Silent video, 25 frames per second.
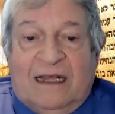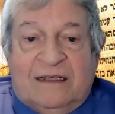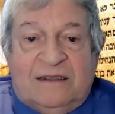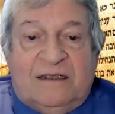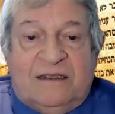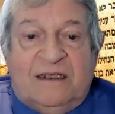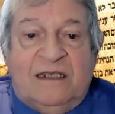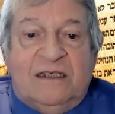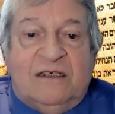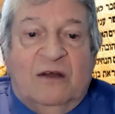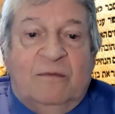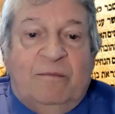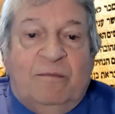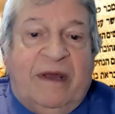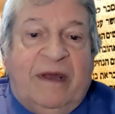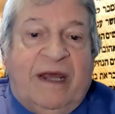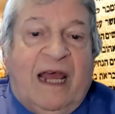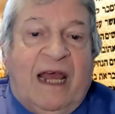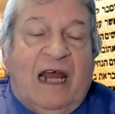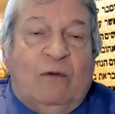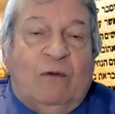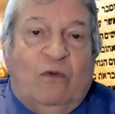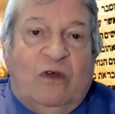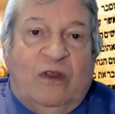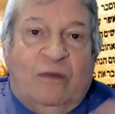That season
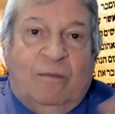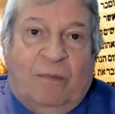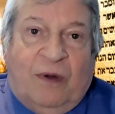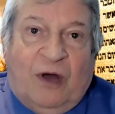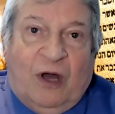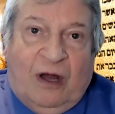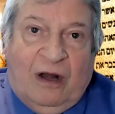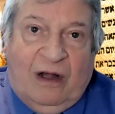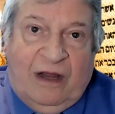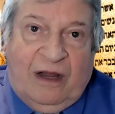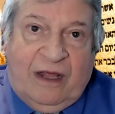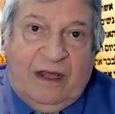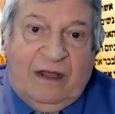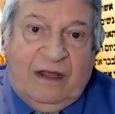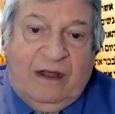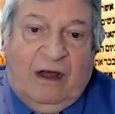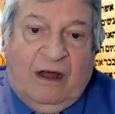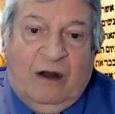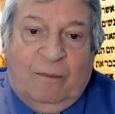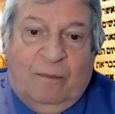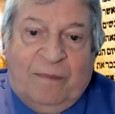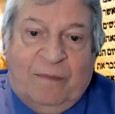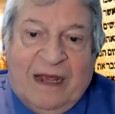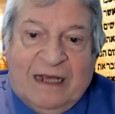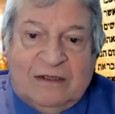began with barley
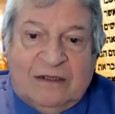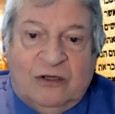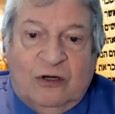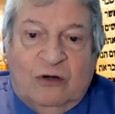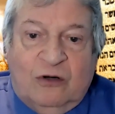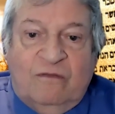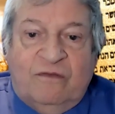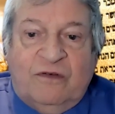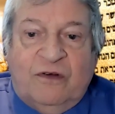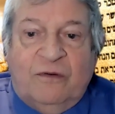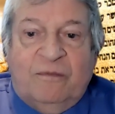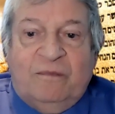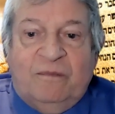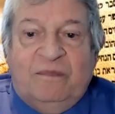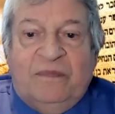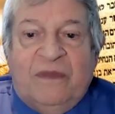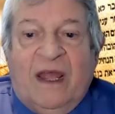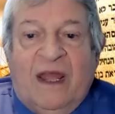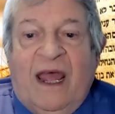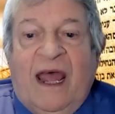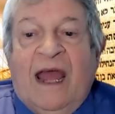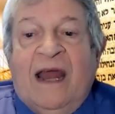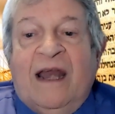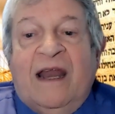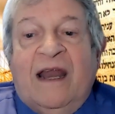on Passover
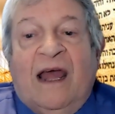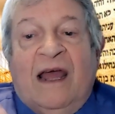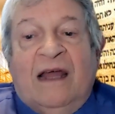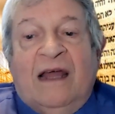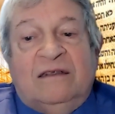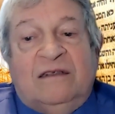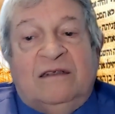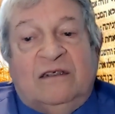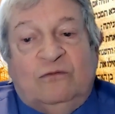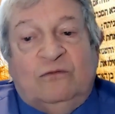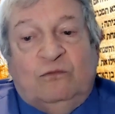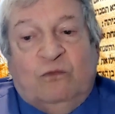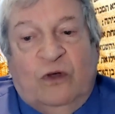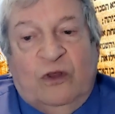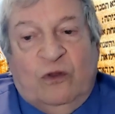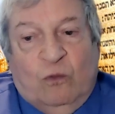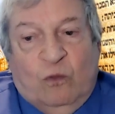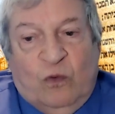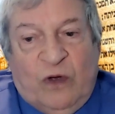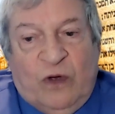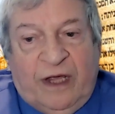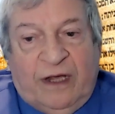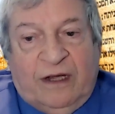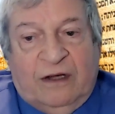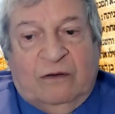and ended
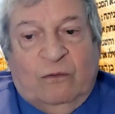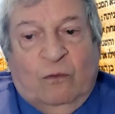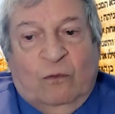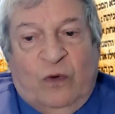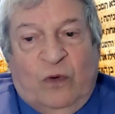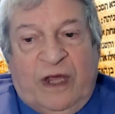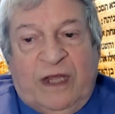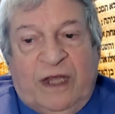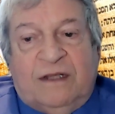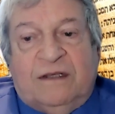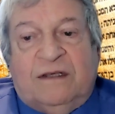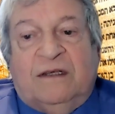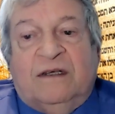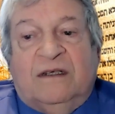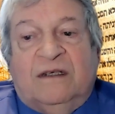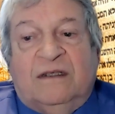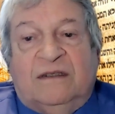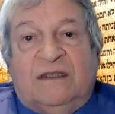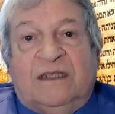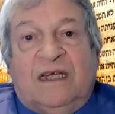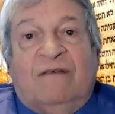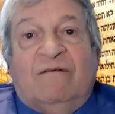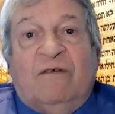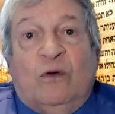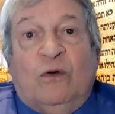with wheat, wheat
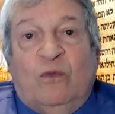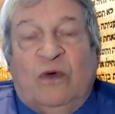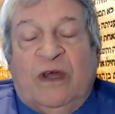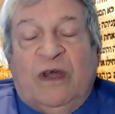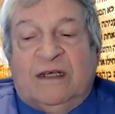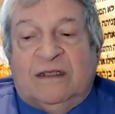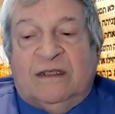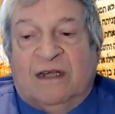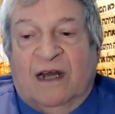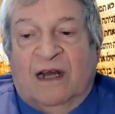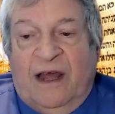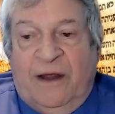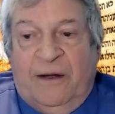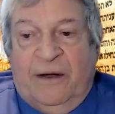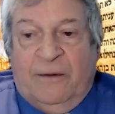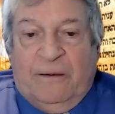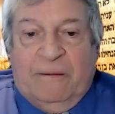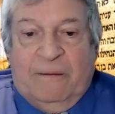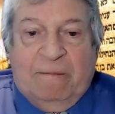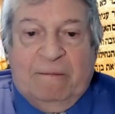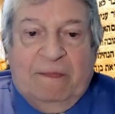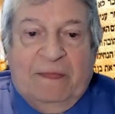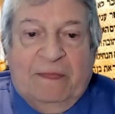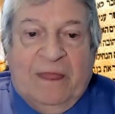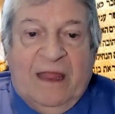seven weeks
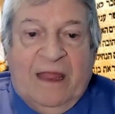later.